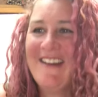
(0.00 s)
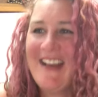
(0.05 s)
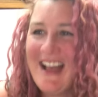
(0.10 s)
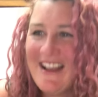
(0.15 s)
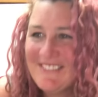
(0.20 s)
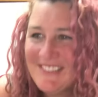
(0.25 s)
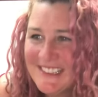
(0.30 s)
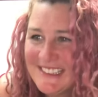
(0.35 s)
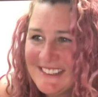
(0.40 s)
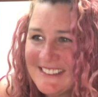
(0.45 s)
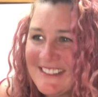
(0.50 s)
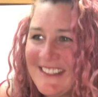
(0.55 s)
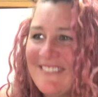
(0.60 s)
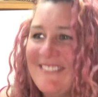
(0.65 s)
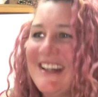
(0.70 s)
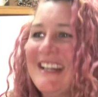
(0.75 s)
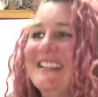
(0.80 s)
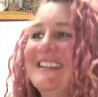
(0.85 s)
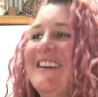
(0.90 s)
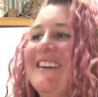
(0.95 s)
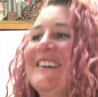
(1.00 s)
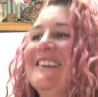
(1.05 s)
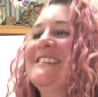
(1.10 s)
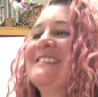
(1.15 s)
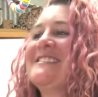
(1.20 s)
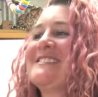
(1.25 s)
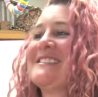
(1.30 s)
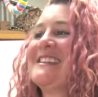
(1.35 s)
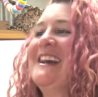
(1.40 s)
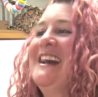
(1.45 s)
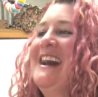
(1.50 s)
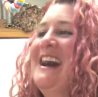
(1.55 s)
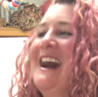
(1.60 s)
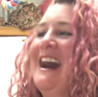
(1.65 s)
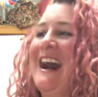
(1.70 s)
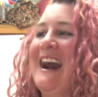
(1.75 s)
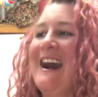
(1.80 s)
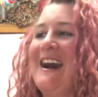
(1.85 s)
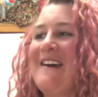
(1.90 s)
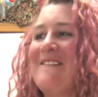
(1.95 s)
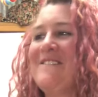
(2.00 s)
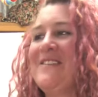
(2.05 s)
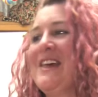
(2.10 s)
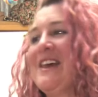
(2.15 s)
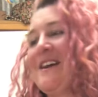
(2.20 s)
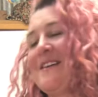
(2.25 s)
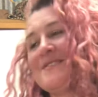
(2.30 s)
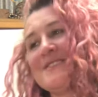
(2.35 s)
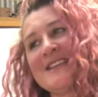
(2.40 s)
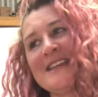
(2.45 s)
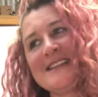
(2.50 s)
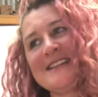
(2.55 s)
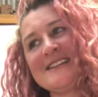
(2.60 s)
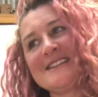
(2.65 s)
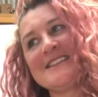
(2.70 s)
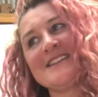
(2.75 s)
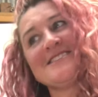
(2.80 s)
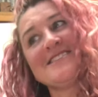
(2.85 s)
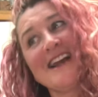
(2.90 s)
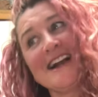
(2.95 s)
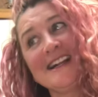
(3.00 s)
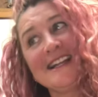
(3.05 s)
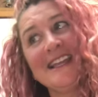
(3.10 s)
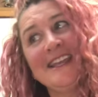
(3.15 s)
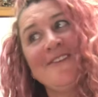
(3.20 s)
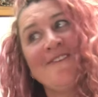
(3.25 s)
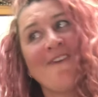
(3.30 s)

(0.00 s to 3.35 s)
Having a look at my notes. I'm saying it's a chunky,